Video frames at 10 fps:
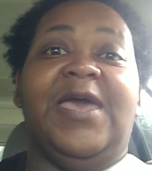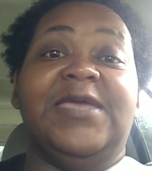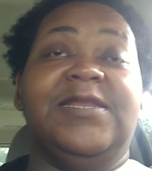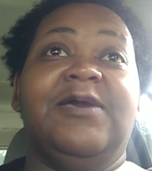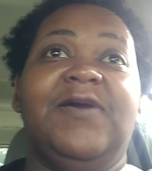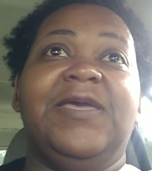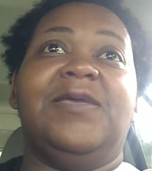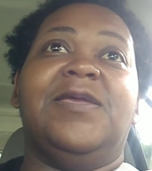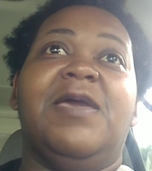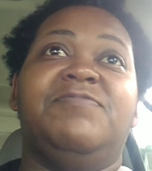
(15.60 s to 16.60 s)
Hey now,
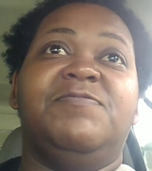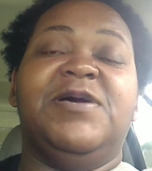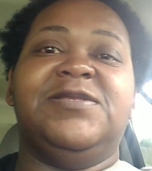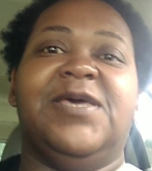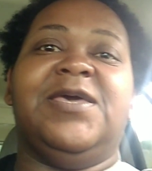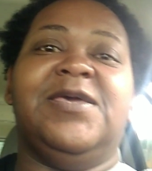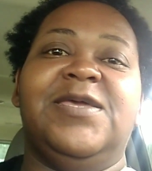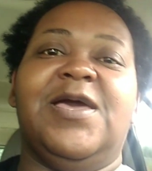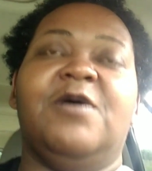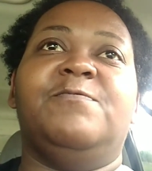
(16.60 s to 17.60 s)
hey, happy Monday.
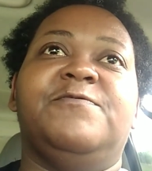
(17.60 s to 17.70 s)
I hope